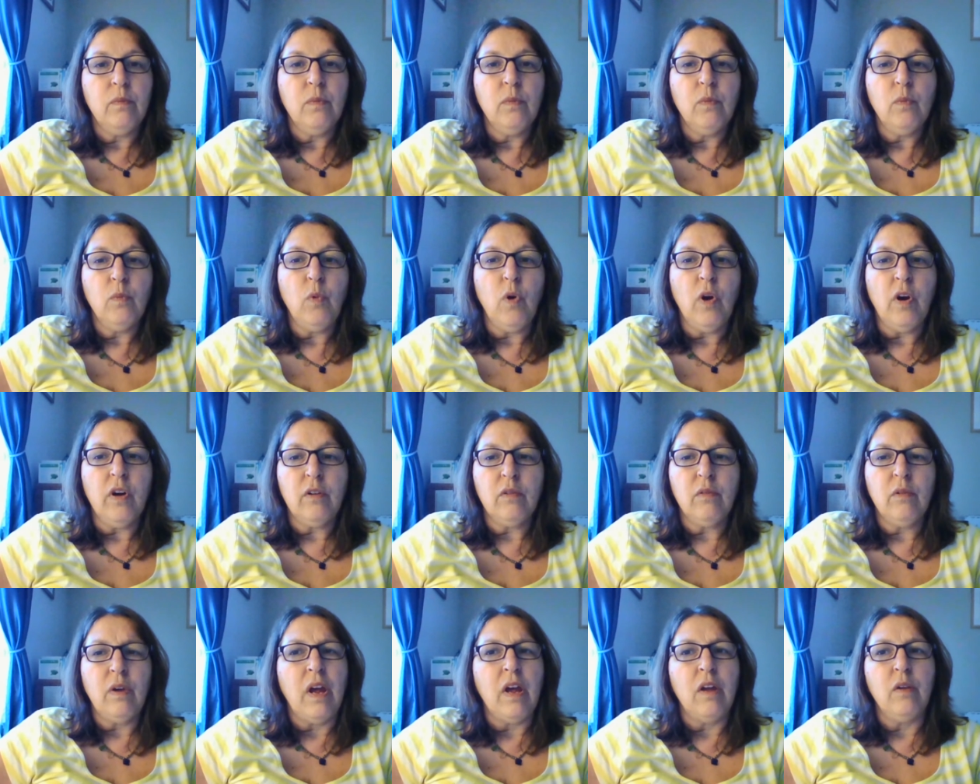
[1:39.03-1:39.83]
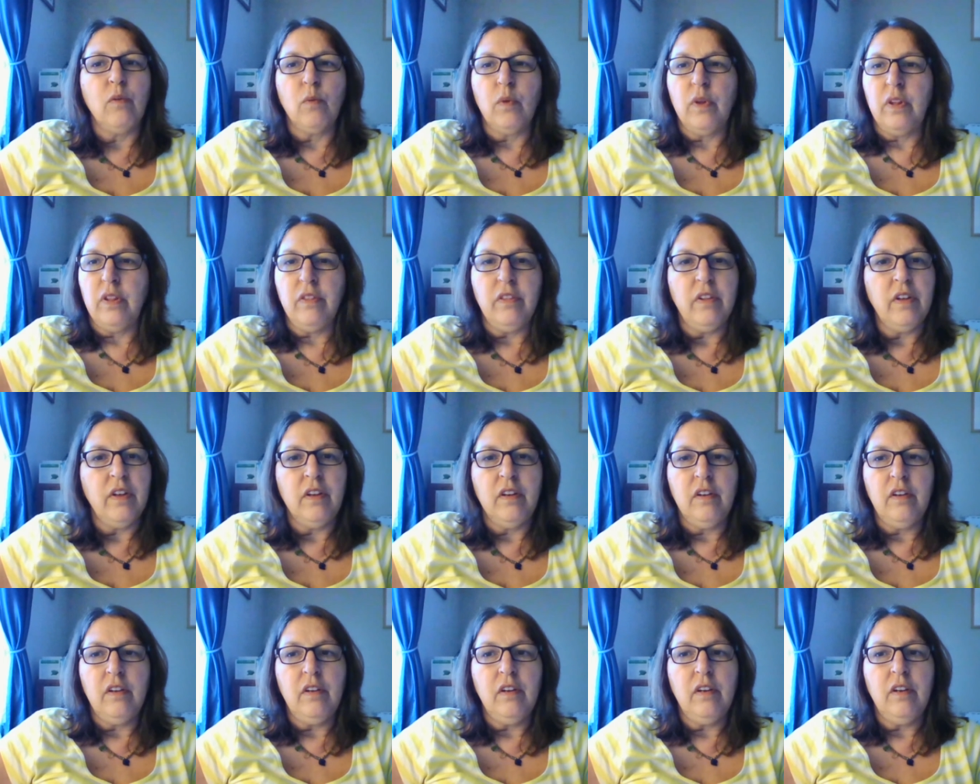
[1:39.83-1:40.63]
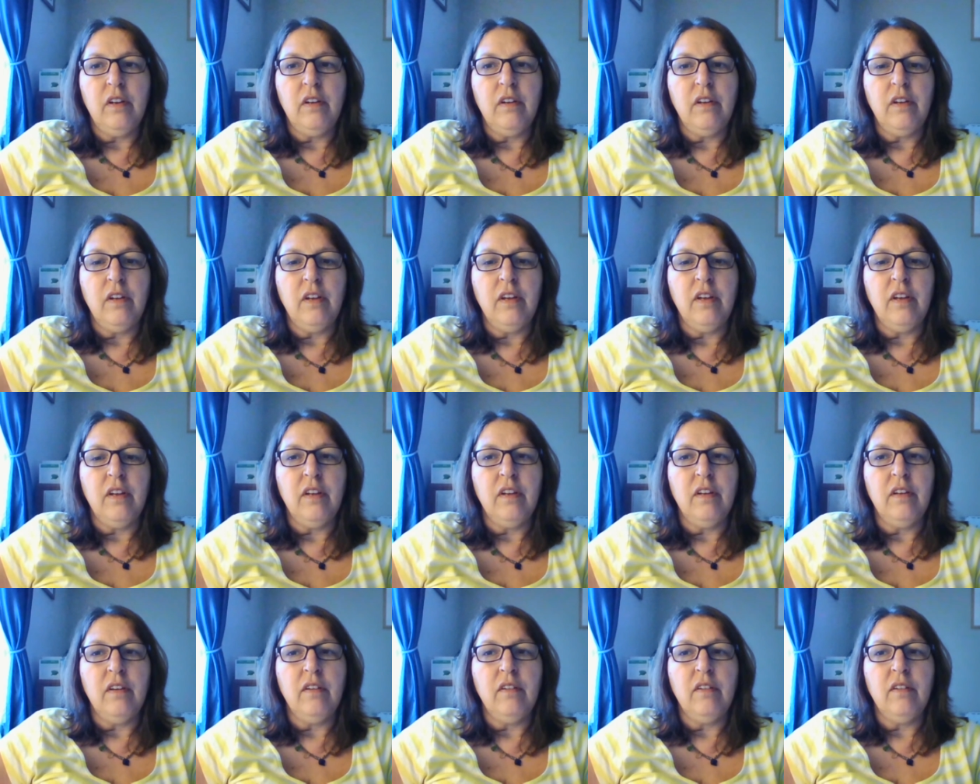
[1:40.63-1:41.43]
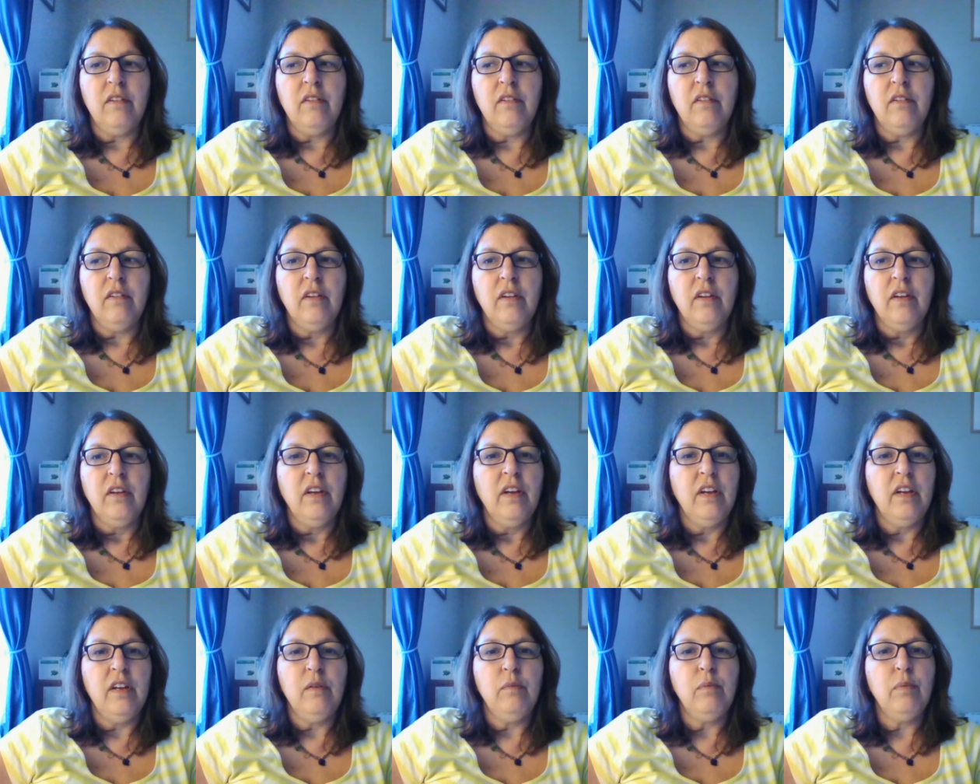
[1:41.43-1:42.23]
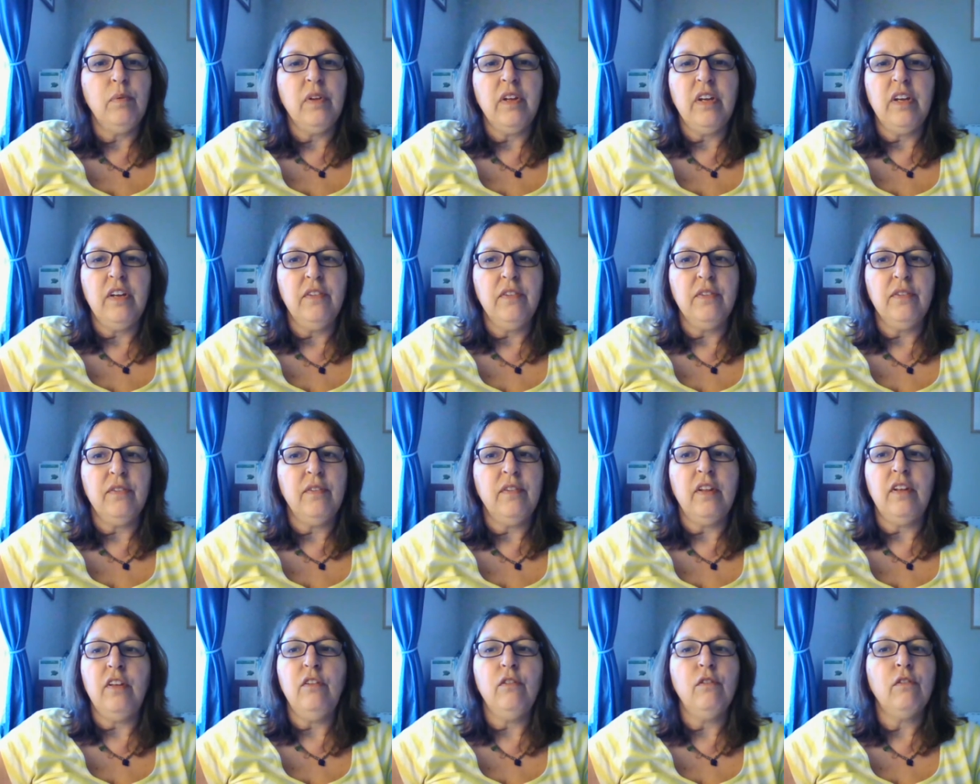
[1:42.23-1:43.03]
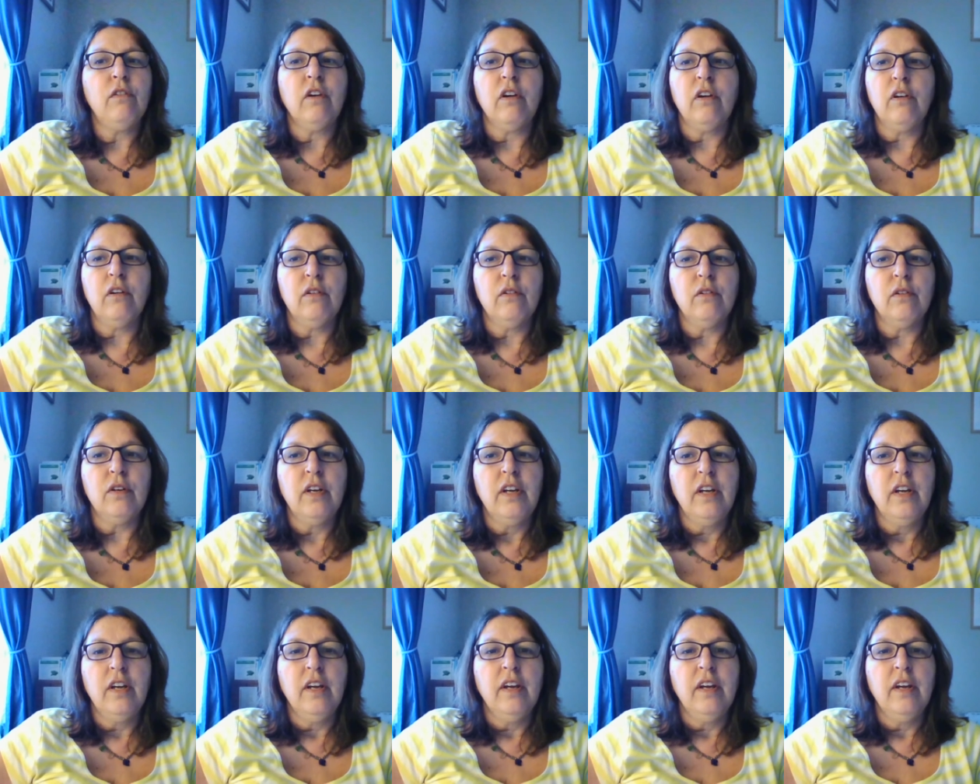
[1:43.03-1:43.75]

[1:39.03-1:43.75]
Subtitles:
walk around with it and any place that you go,